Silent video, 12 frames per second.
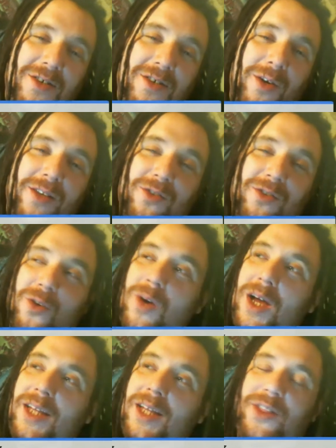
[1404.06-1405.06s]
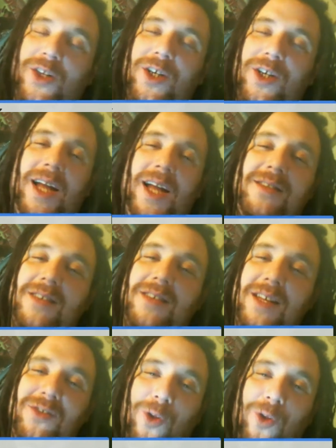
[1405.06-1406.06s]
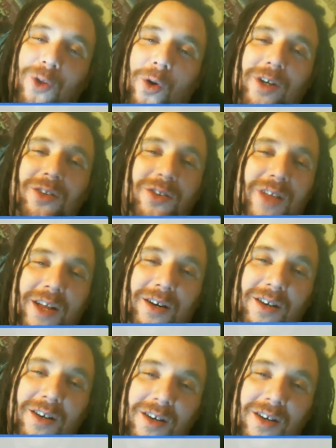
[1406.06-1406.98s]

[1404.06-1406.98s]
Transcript: Okay, so in 39 states, lawyers that are